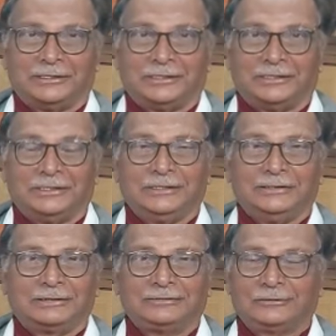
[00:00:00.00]
he
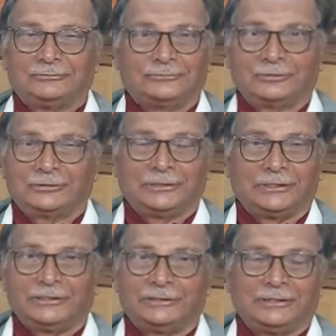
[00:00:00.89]
just shook his
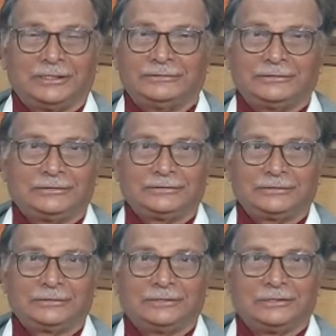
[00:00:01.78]
head and says,
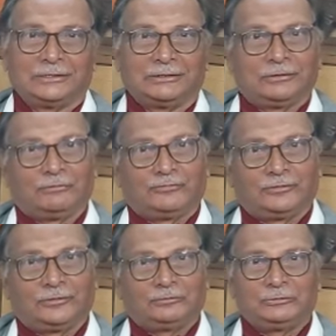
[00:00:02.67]
give them a
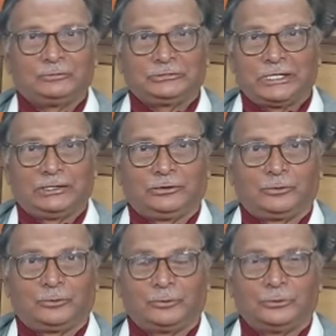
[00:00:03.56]
firm thank
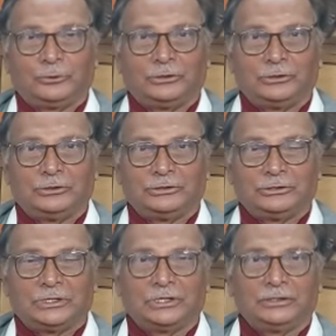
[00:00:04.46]
you.
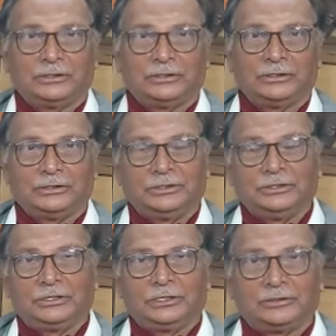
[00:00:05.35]
And he
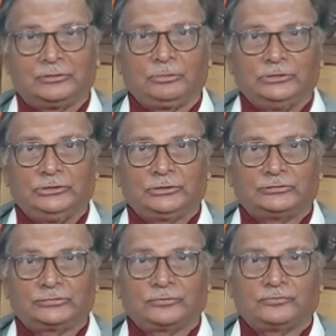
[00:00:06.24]
and the
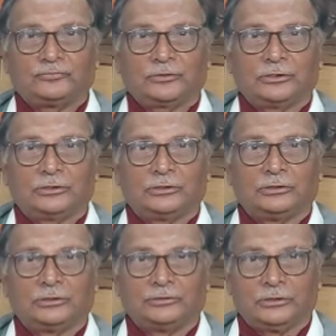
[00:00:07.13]
BGS of
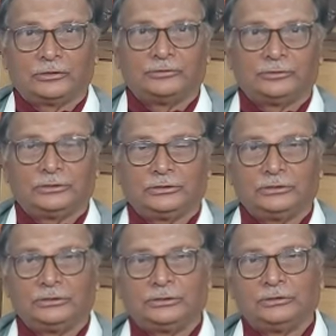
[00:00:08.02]
Niazi
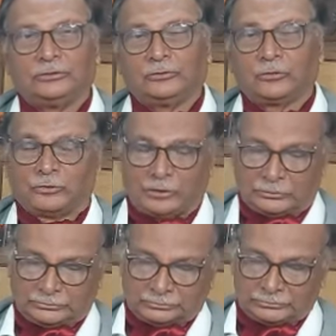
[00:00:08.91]
drove down
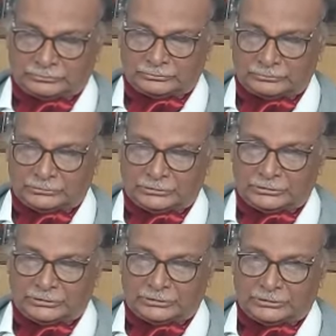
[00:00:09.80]

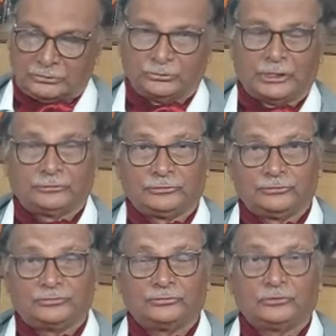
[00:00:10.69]
to
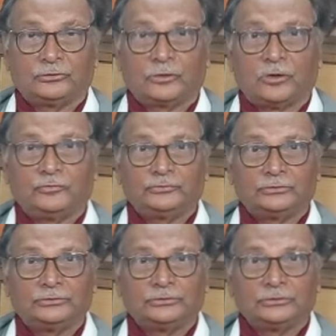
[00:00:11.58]
Niazi's office.
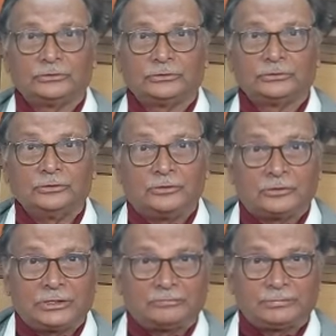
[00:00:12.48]
You know
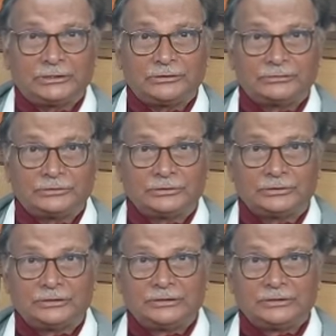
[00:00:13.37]
that place,
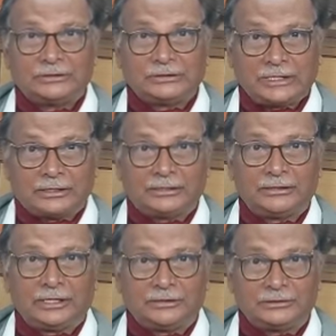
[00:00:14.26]
Tiger
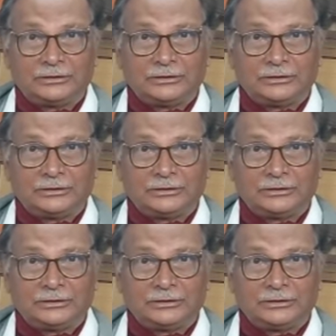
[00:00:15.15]
Niazi,